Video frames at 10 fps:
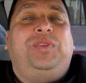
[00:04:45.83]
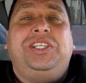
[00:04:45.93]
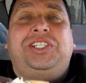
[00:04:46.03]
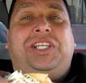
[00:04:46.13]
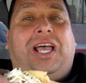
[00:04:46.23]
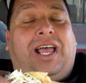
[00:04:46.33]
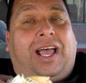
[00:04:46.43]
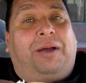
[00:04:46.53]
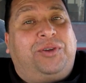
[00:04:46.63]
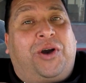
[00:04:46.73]
This is,
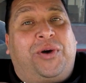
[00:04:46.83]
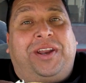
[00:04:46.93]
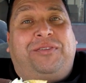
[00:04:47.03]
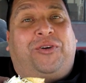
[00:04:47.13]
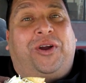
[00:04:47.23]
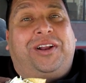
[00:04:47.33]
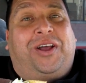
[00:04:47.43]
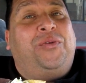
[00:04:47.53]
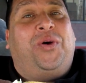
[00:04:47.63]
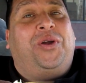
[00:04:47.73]
I'm going for it.
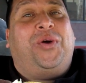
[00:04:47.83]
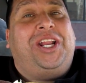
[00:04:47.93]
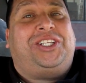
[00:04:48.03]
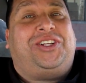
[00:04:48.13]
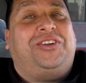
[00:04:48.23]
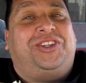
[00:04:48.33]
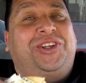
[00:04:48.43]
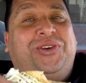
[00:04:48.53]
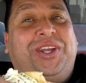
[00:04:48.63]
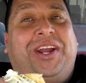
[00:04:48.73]
What a way to start the
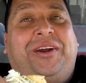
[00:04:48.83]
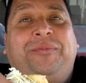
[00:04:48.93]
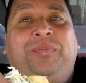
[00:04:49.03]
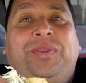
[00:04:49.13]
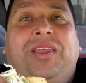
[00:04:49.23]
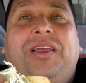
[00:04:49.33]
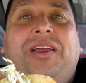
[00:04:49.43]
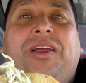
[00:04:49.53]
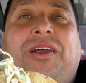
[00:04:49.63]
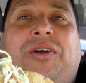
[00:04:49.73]
new year
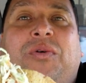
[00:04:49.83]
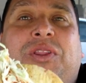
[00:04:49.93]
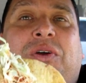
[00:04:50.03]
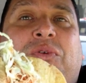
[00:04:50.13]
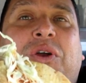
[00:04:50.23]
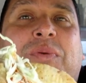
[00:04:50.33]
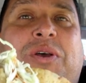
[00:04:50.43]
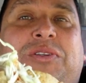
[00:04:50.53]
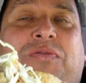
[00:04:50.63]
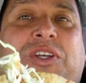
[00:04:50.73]
with a
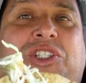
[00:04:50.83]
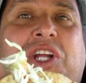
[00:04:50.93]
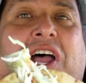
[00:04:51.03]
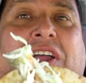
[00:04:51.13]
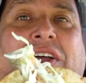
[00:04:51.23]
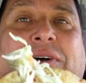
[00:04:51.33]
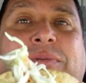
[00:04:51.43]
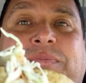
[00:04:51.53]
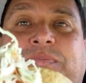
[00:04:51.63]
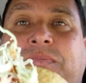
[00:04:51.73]
Rubio's fish
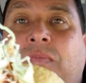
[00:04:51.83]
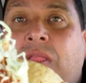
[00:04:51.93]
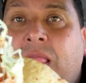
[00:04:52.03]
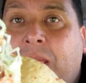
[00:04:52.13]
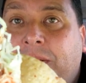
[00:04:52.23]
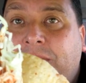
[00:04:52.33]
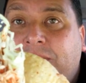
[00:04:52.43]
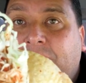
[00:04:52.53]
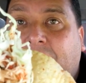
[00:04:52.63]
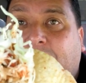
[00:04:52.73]
taco.
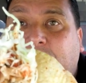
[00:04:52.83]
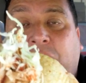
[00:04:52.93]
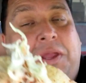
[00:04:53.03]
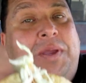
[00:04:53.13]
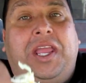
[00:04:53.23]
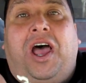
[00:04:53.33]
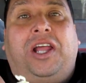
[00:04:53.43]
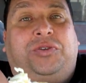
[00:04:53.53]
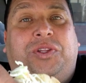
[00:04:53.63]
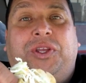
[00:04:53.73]
And I'm totally being
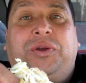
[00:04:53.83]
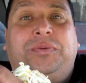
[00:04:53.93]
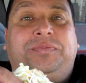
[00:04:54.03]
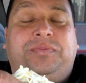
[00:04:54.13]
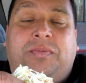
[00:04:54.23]
honest with you.